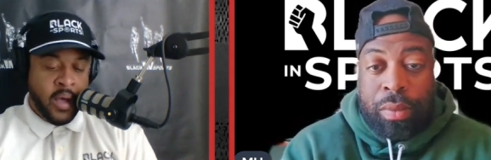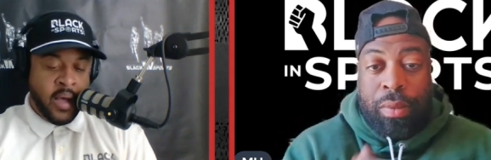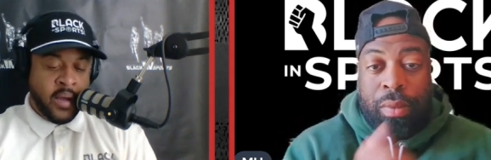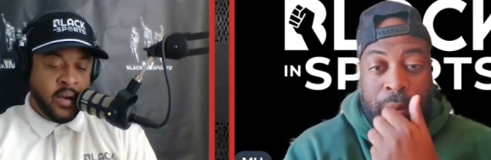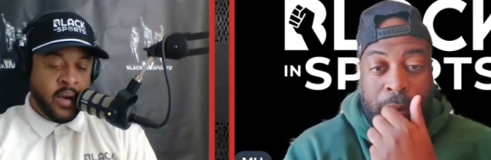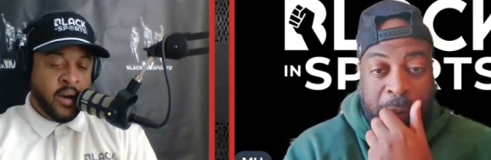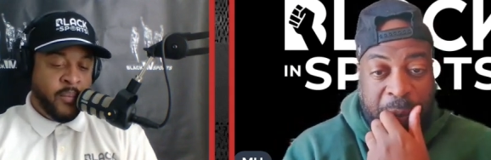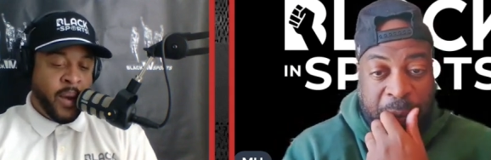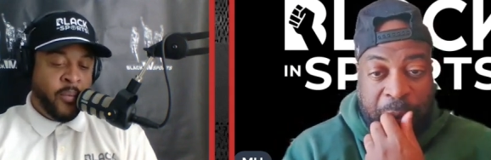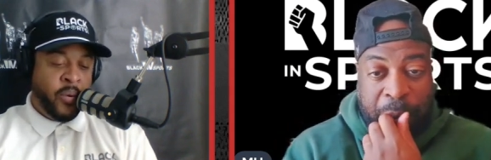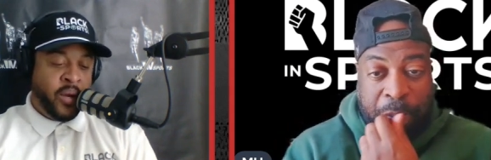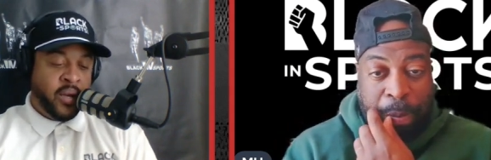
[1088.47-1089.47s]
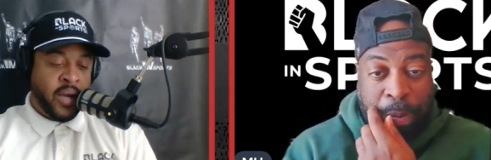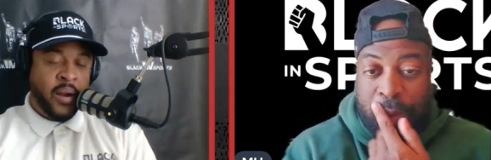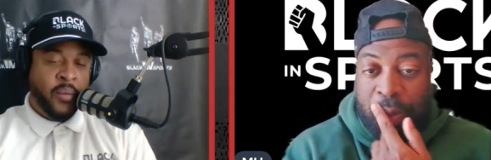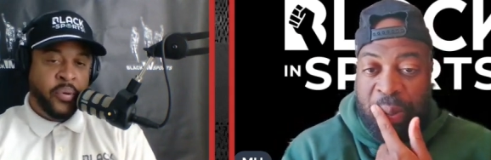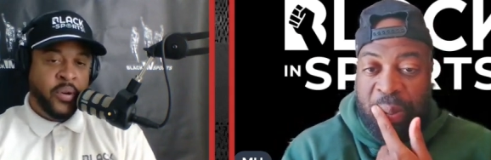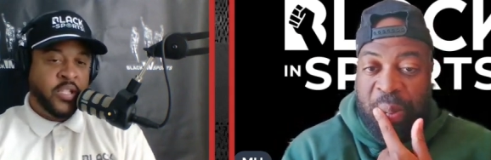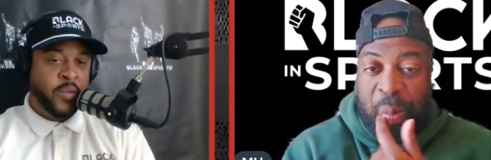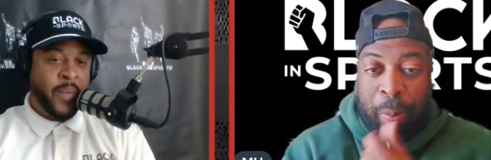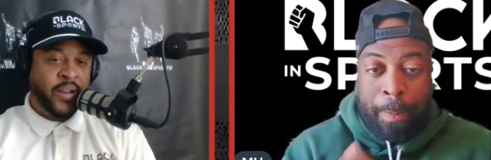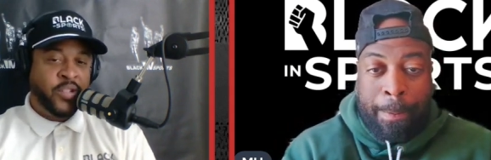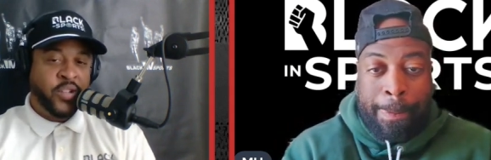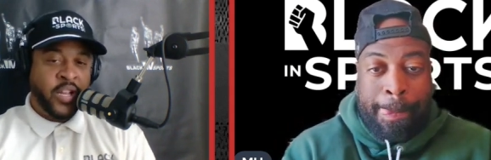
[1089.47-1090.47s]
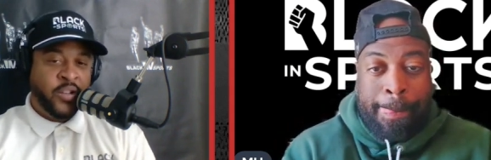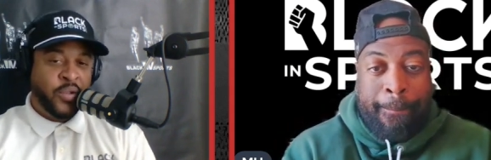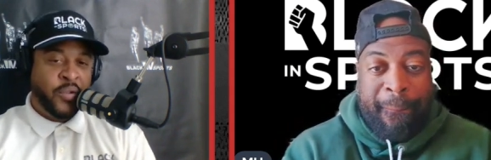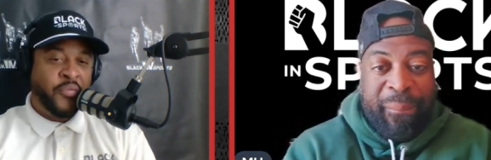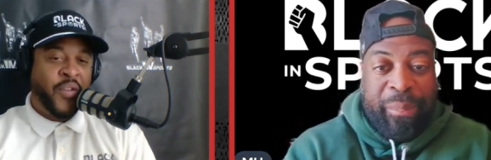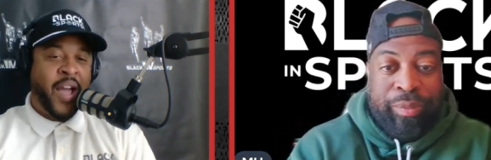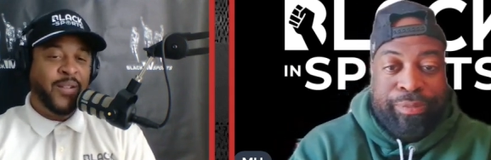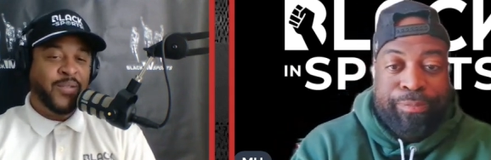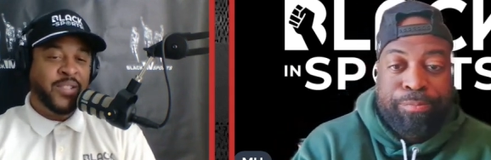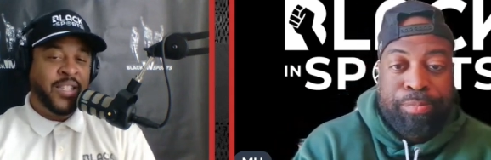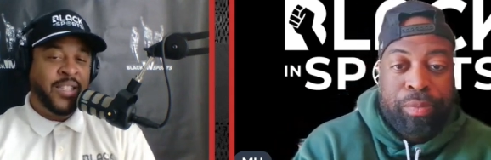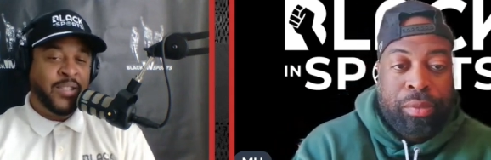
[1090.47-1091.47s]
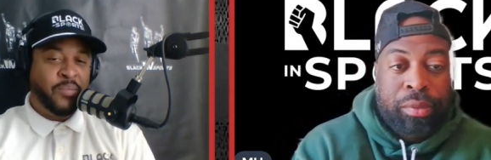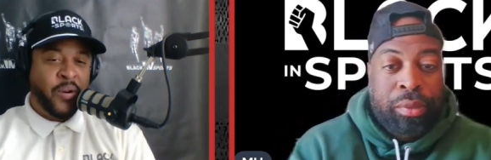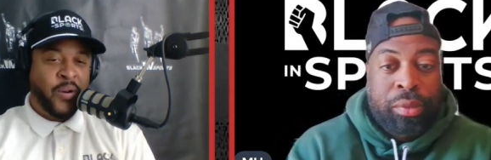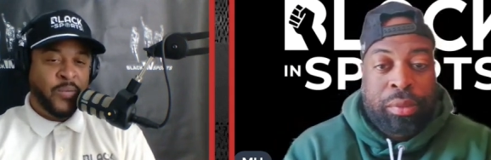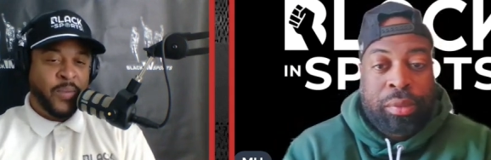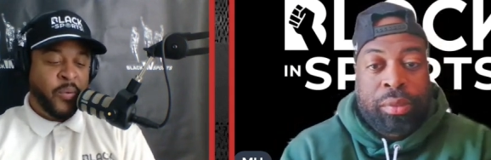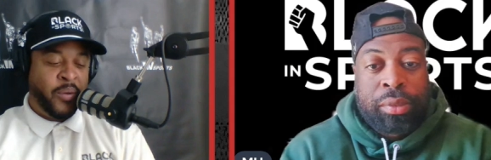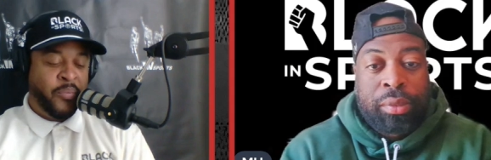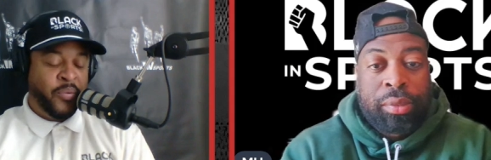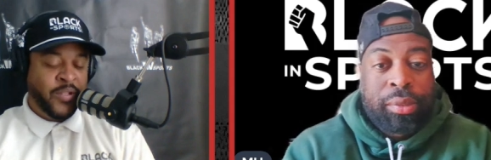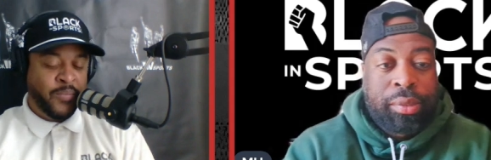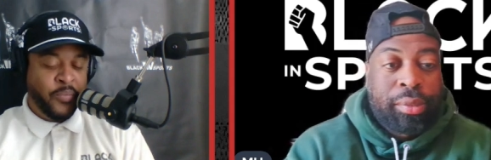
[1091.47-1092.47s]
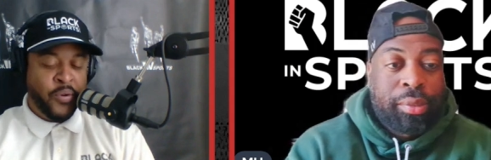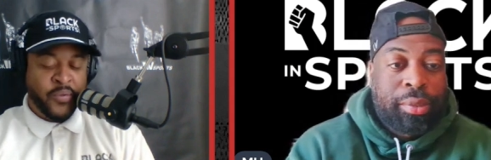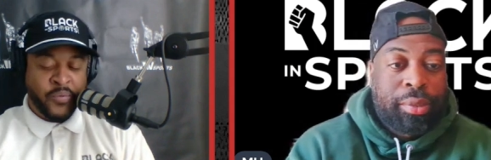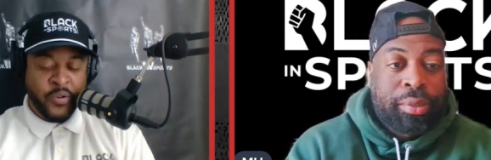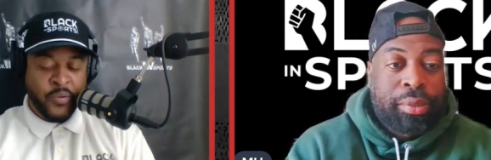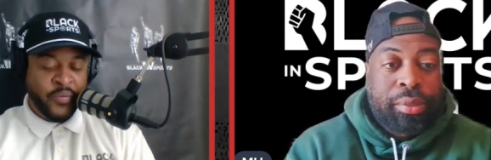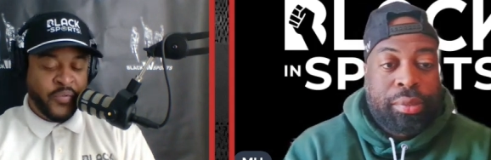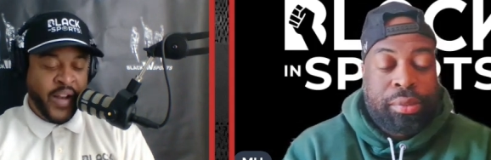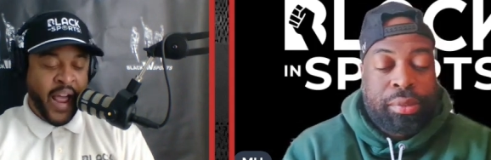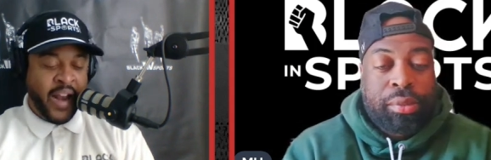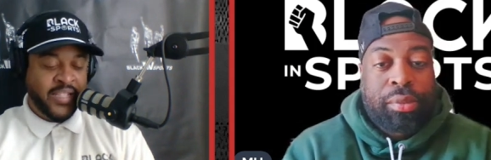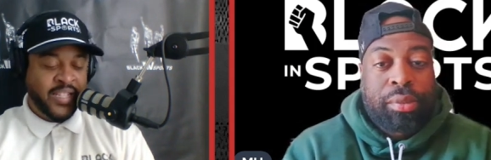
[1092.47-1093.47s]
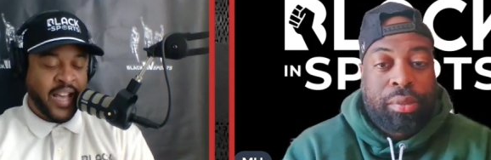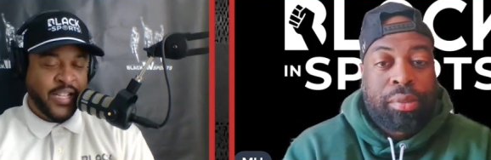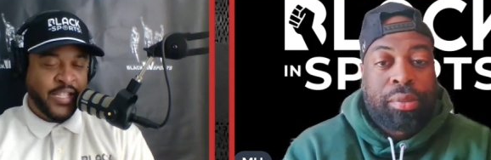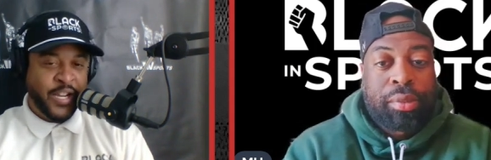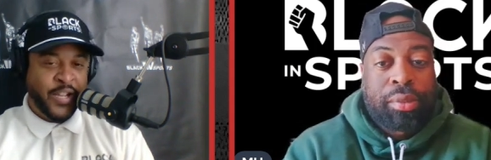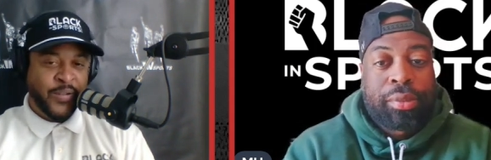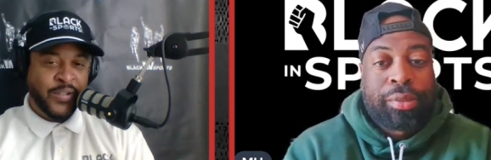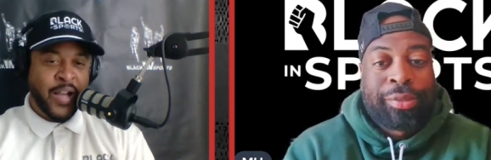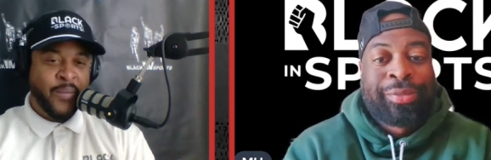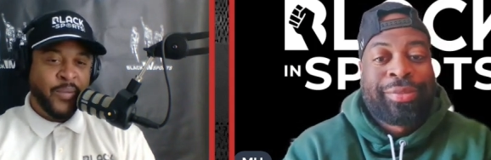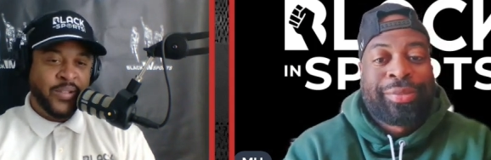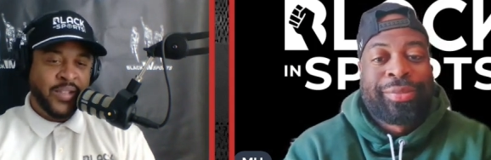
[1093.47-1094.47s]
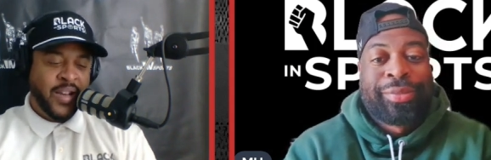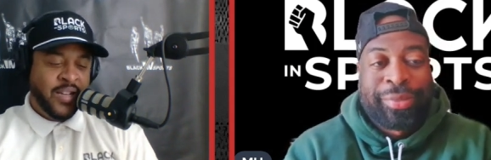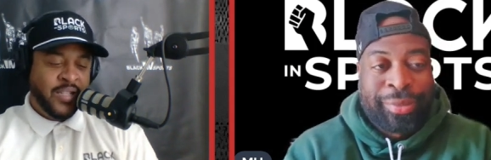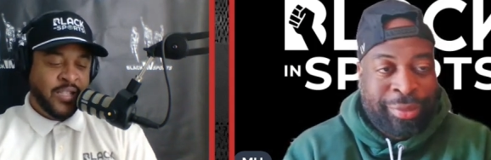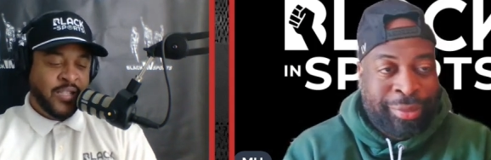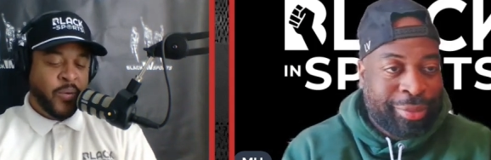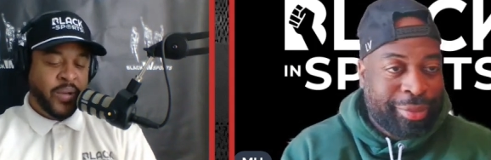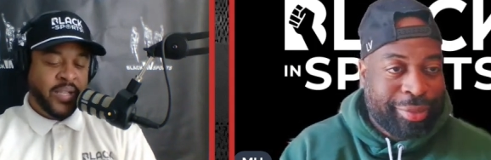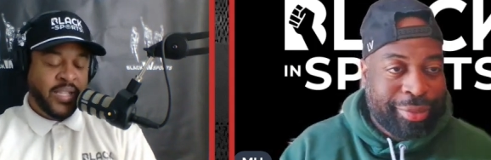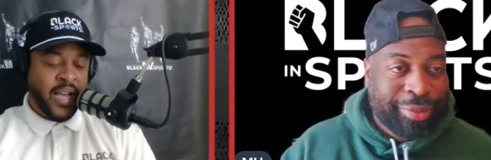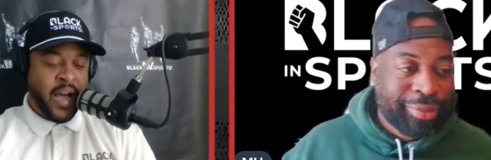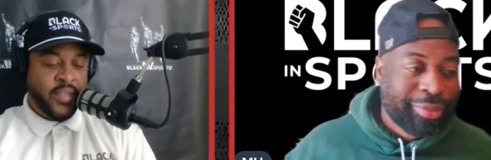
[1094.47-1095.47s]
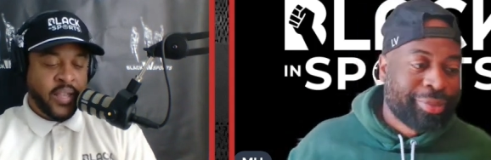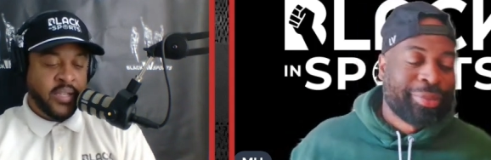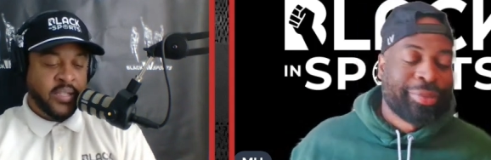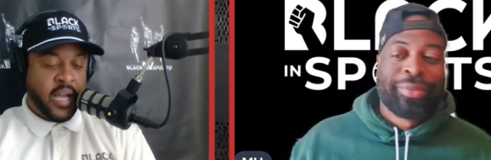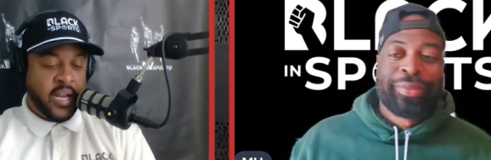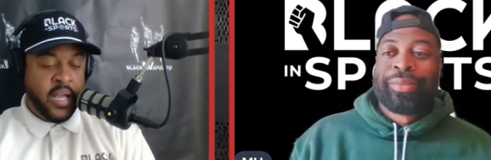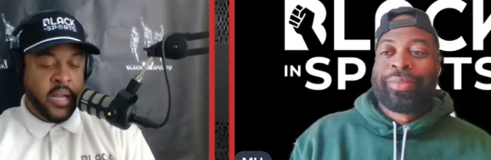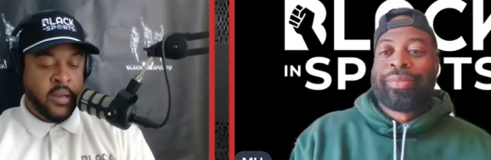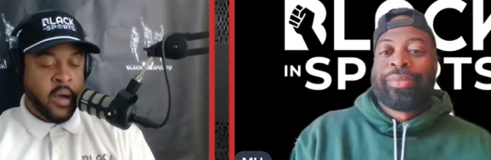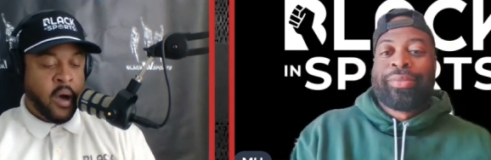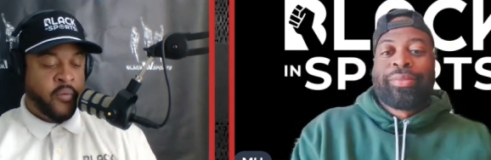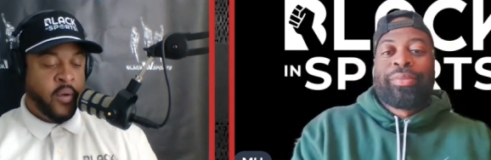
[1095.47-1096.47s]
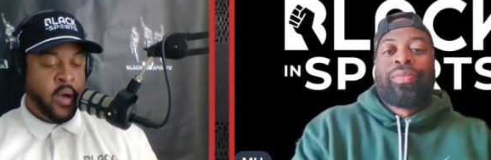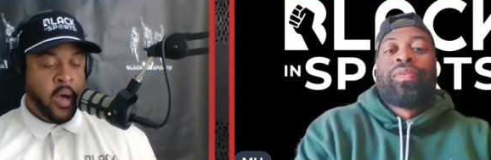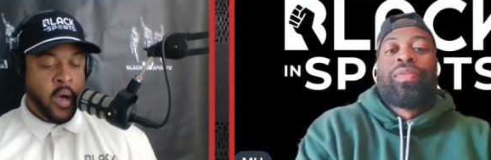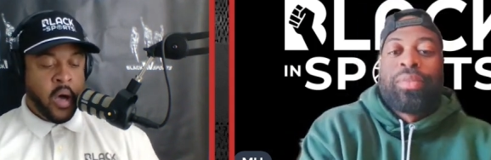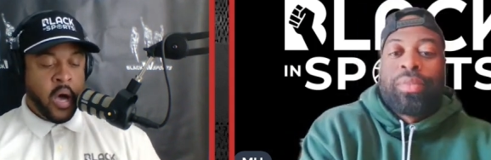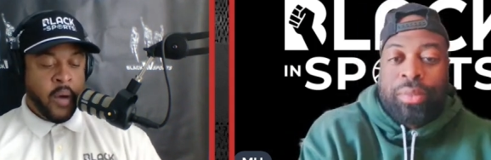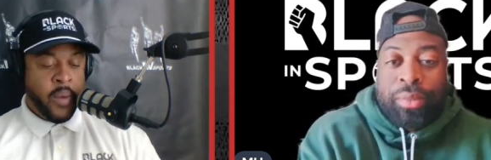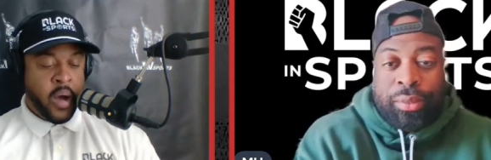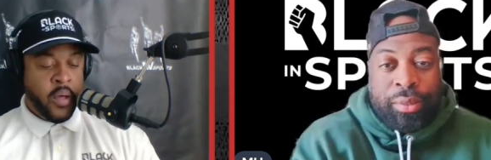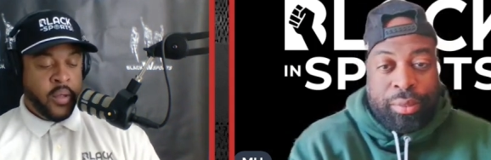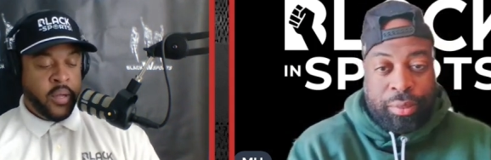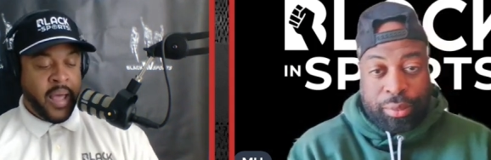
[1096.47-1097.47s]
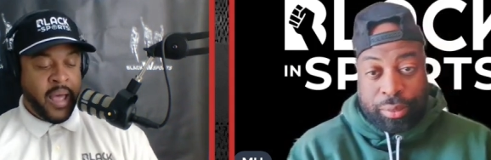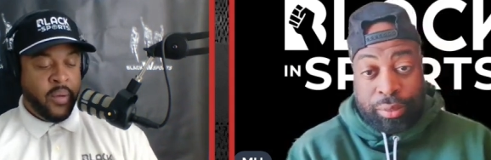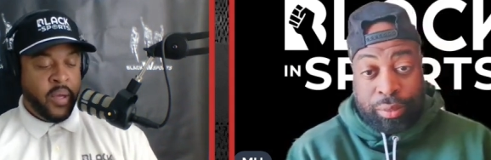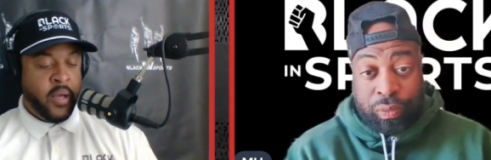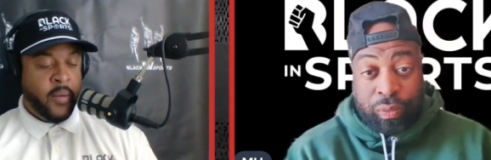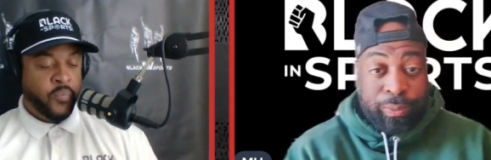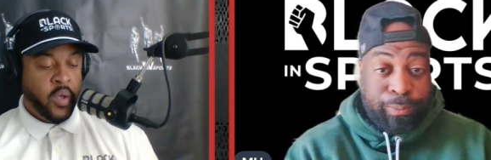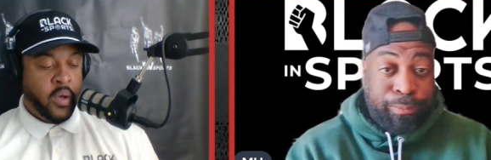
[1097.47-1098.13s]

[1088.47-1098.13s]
Speaker 1: And uh, maybe we can kind of push to make sure they do the final season poll. Maybe we can push Boardroom and Fanatics to kind of share those numbers just so we can see how things kind of end off. Um, other than that, man,